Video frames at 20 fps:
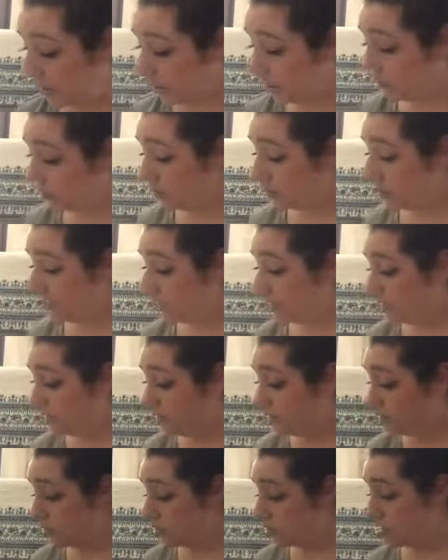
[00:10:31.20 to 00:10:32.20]
I ordered the
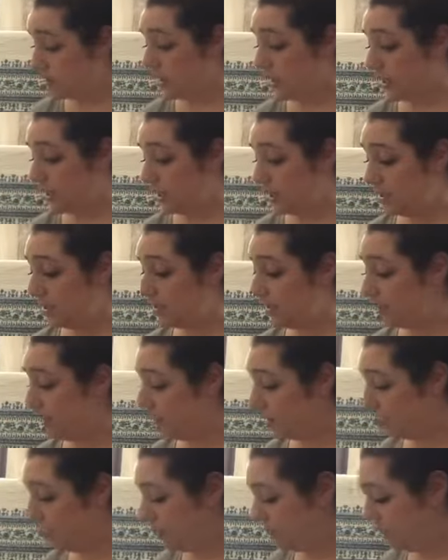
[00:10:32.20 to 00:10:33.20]
individual studies for
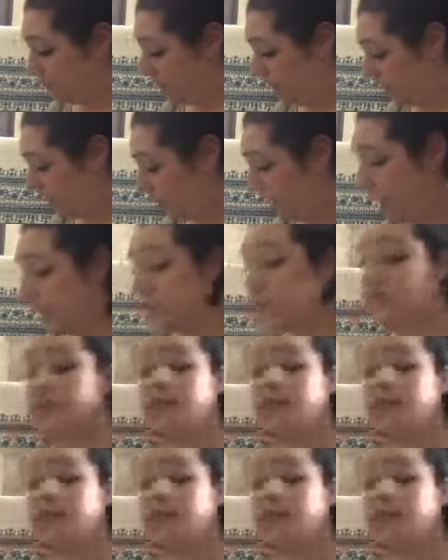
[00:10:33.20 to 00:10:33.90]
the appropriate grades.